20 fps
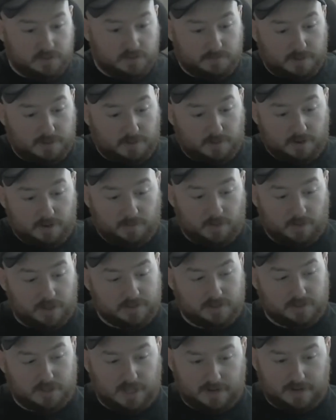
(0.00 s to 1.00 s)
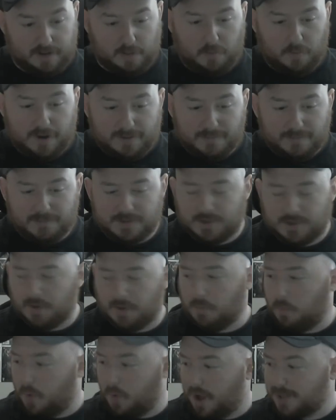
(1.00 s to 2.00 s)
to. But I want to watch a lot. I want to
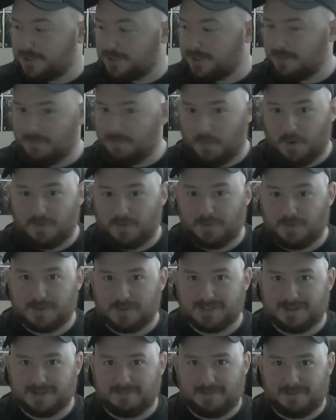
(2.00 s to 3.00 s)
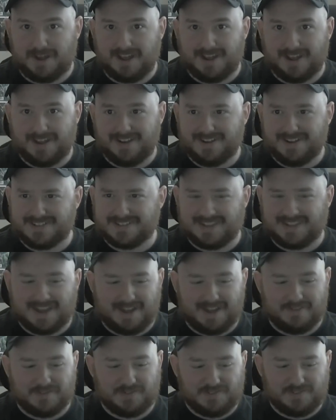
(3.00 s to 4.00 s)
start watching more of the ones I'm buying because
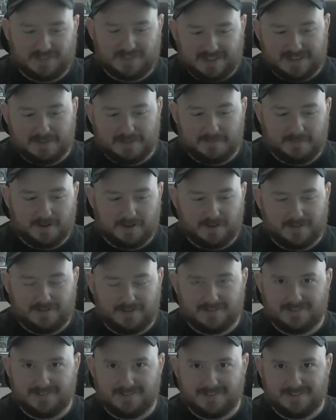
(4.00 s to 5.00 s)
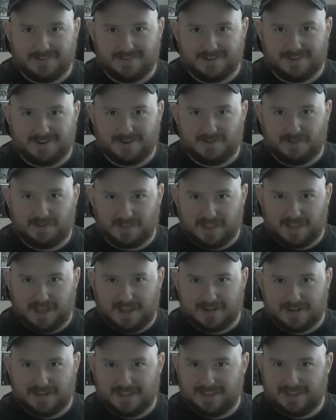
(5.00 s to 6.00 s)
I've seen them, a
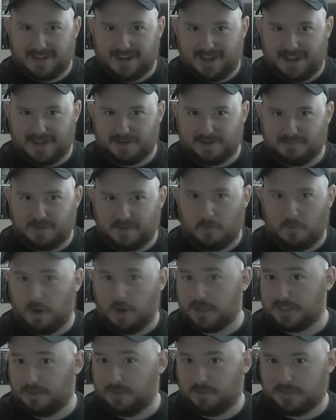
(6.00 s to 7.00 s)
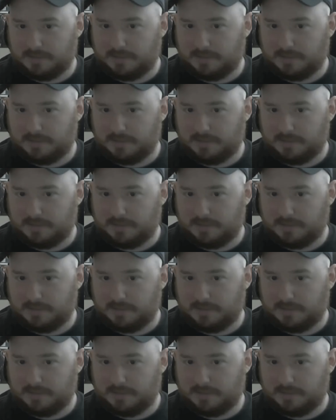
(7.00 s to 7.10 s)
lot, and then I end up not watching them once